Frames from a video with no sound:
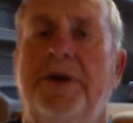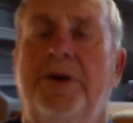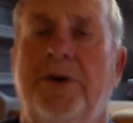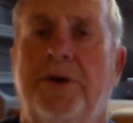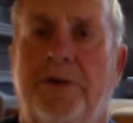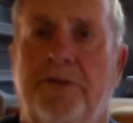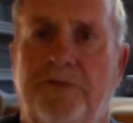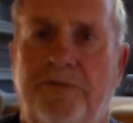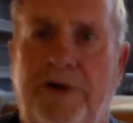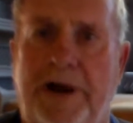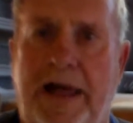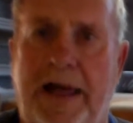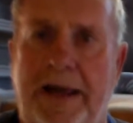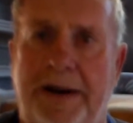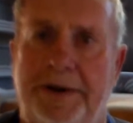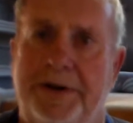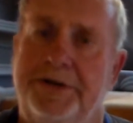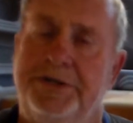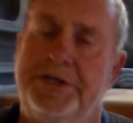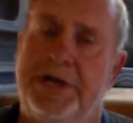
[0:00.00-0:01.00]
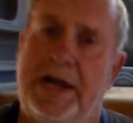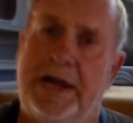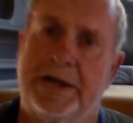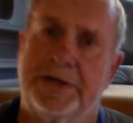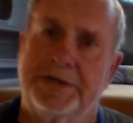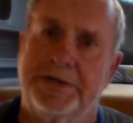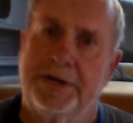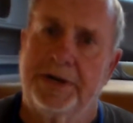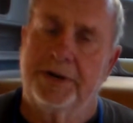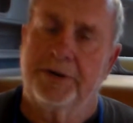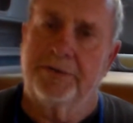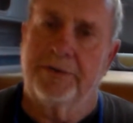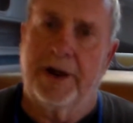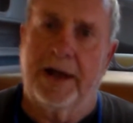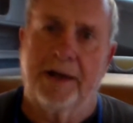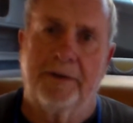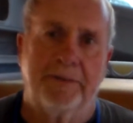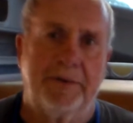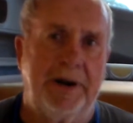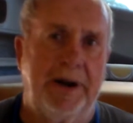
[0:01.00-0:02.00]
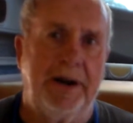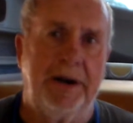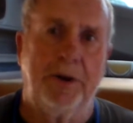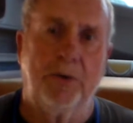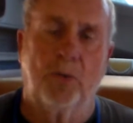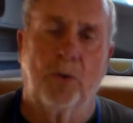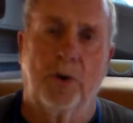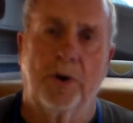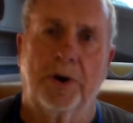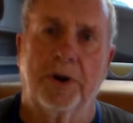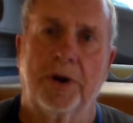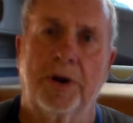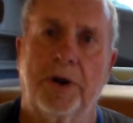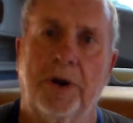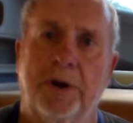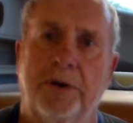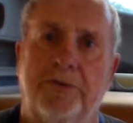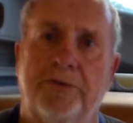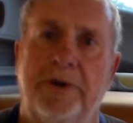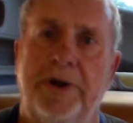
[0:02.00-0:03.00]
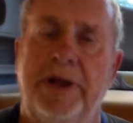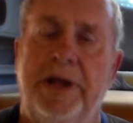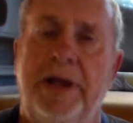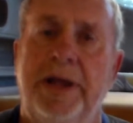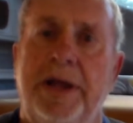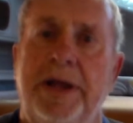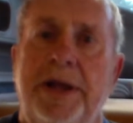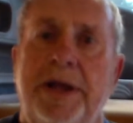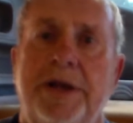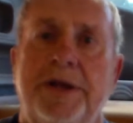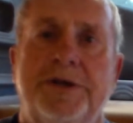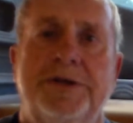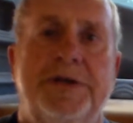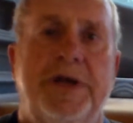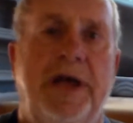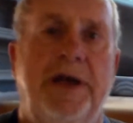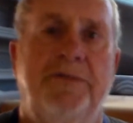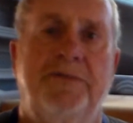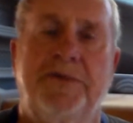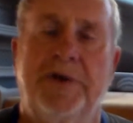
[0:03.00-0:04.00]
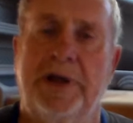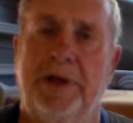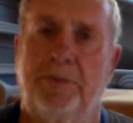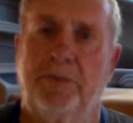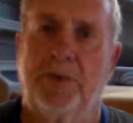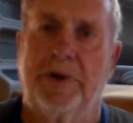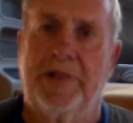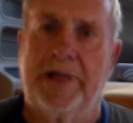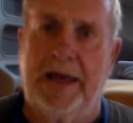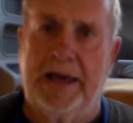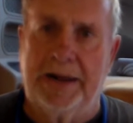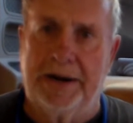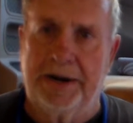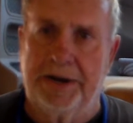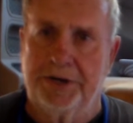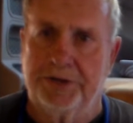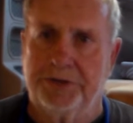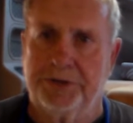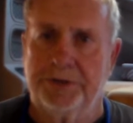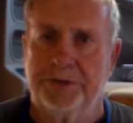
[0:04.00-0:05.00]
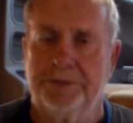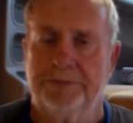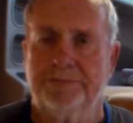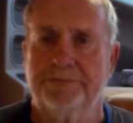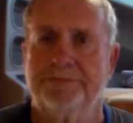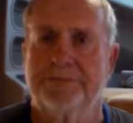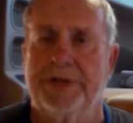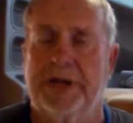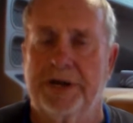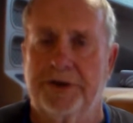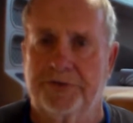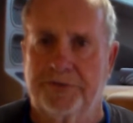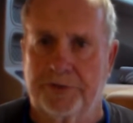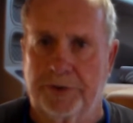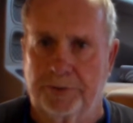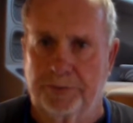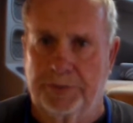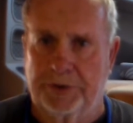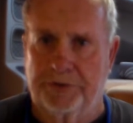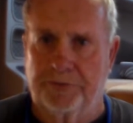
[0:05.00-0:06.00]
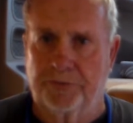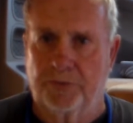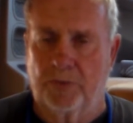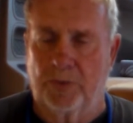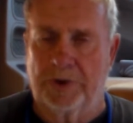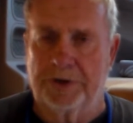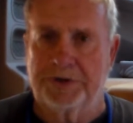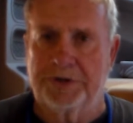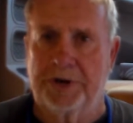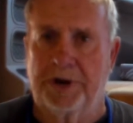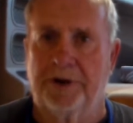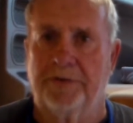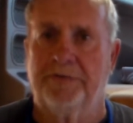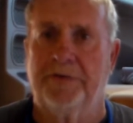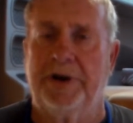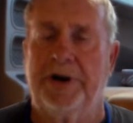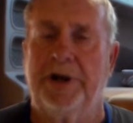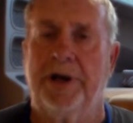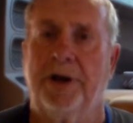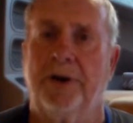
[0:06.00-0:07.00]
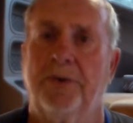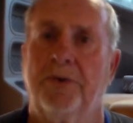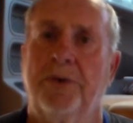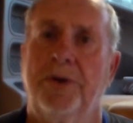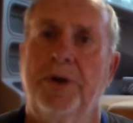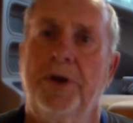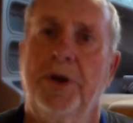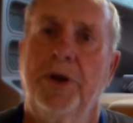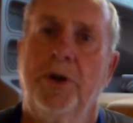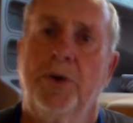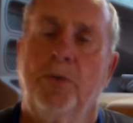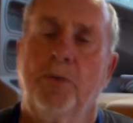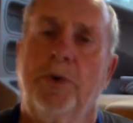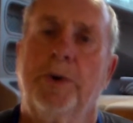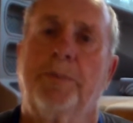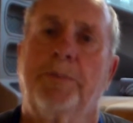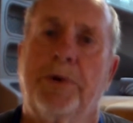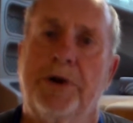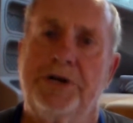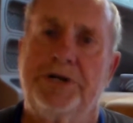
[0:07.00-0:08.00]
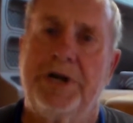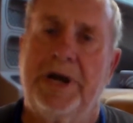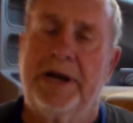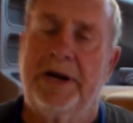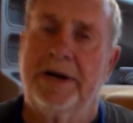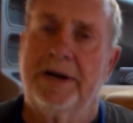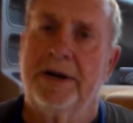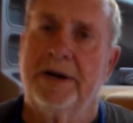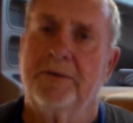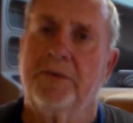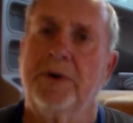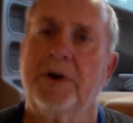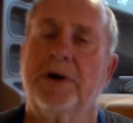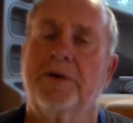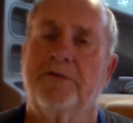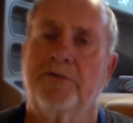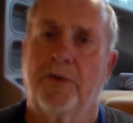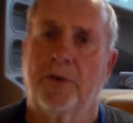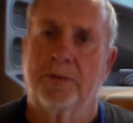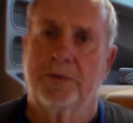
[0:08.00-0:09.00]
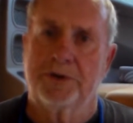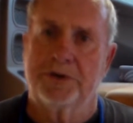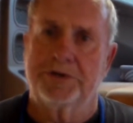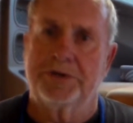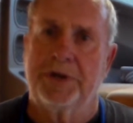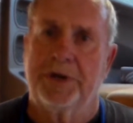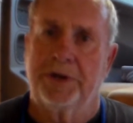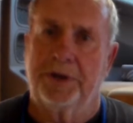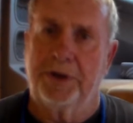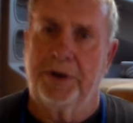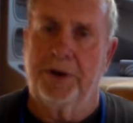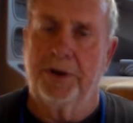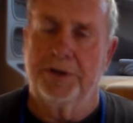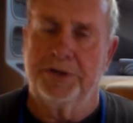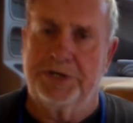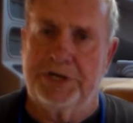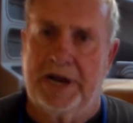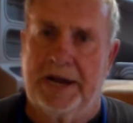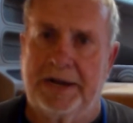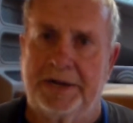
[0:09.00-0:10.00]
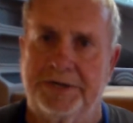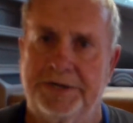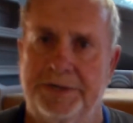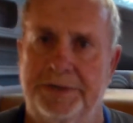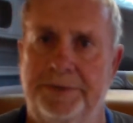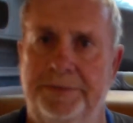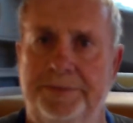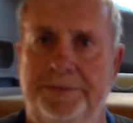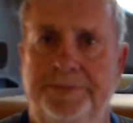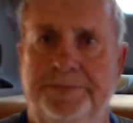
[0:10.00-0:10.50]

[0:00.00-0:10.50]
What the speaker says: You can fly into Jackson and drive it anywhere in the country safely and without issue. Thanks so much for watching our video. We appreciate it, and we look forward to seeing you here in Jackson.